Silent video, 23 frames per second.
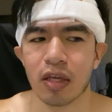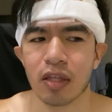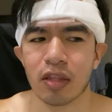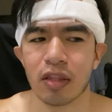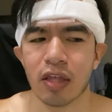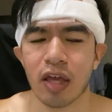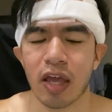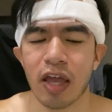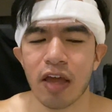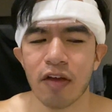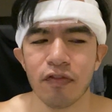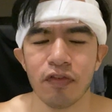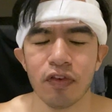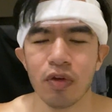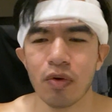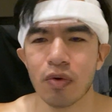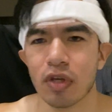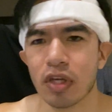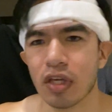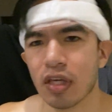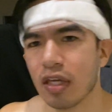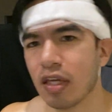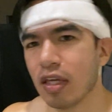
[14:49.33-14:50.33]
the
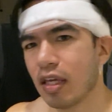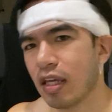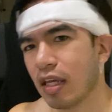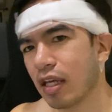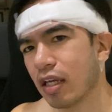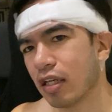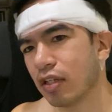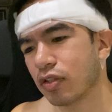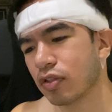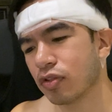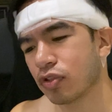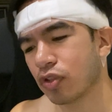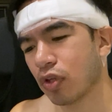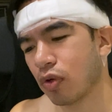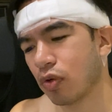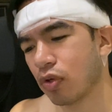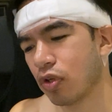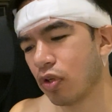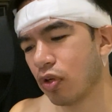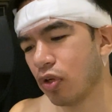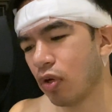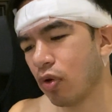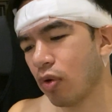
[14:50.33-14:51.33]
FUE, so
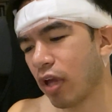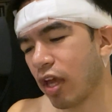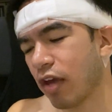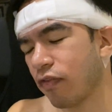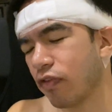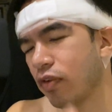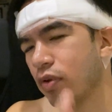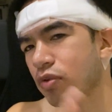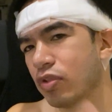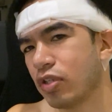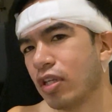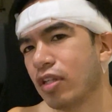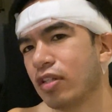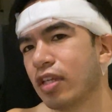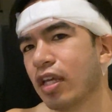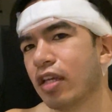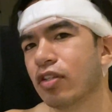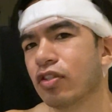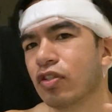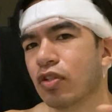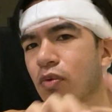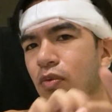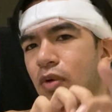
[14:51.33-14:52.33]
FUT
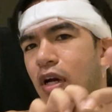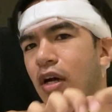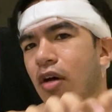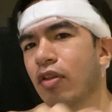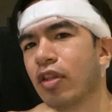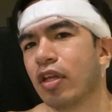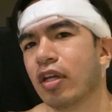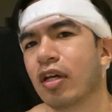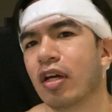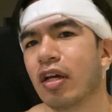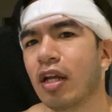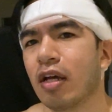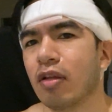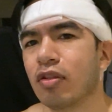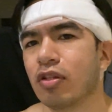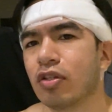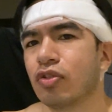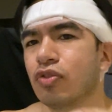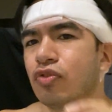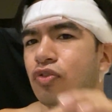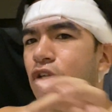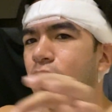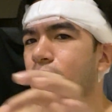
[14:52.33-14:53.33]
takes a while. They cut out the
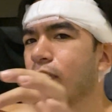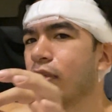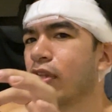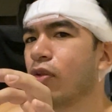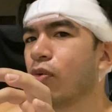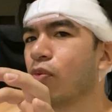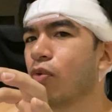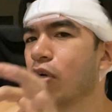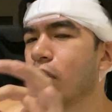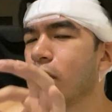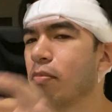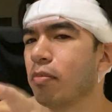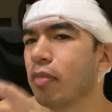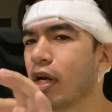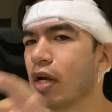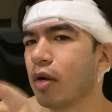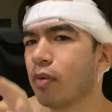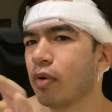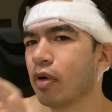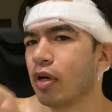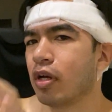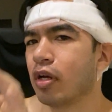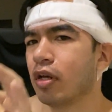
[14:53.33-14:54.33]
strip, and one by
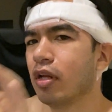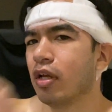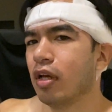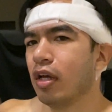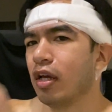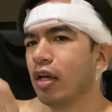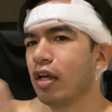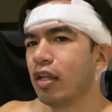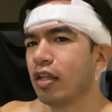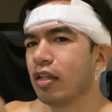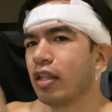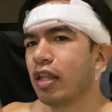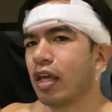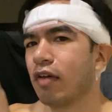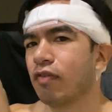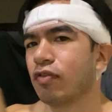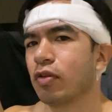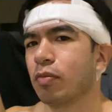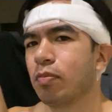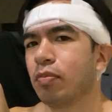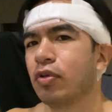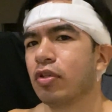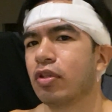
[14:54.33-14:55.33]
one, they
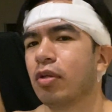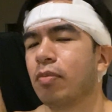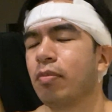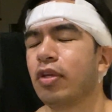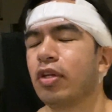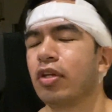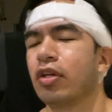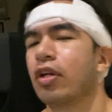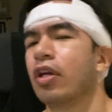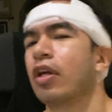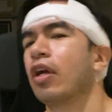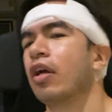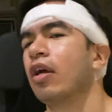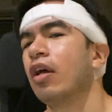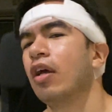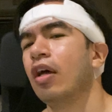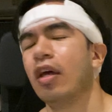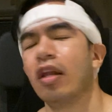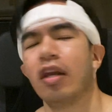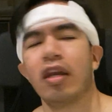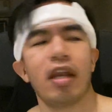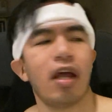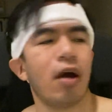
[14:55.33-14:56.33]
have to put them in your hair.
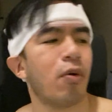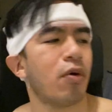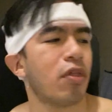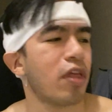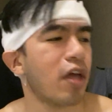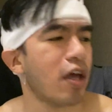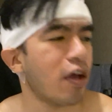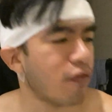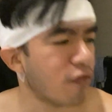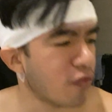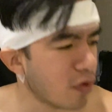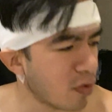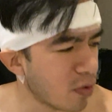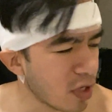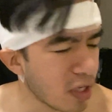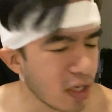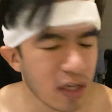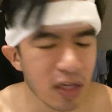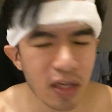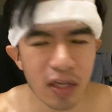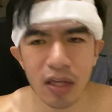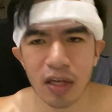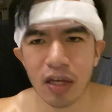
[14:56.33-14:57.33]
Now with
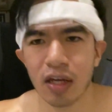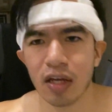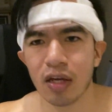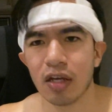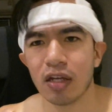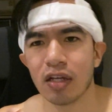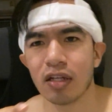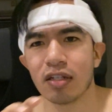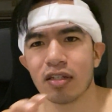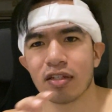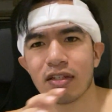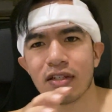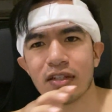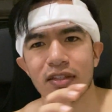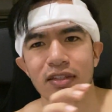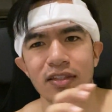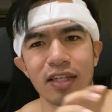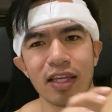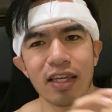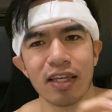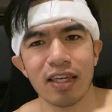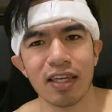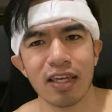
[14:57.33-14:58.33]
FUE,
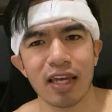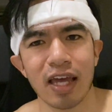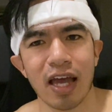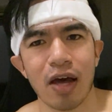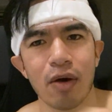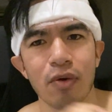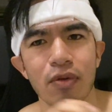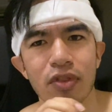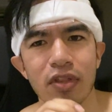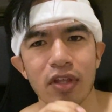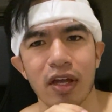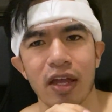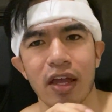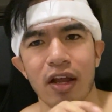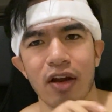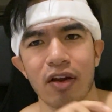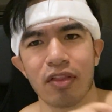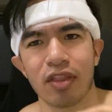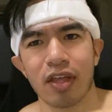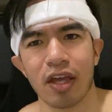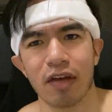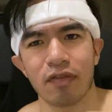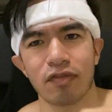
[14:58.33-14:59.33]
taking out the
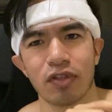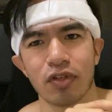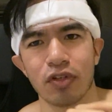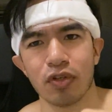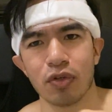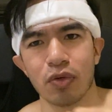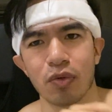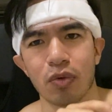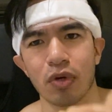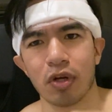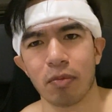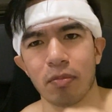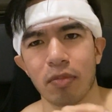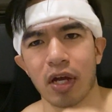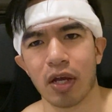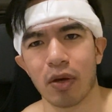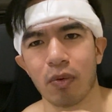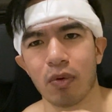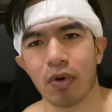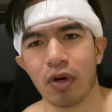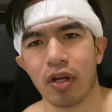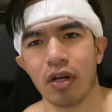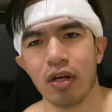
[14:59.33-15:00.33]
hair, they have to do one by
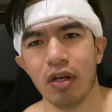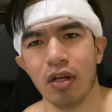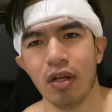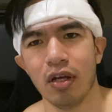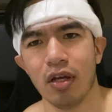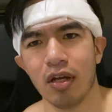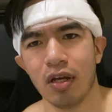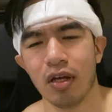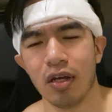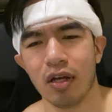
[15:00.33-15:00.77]
one.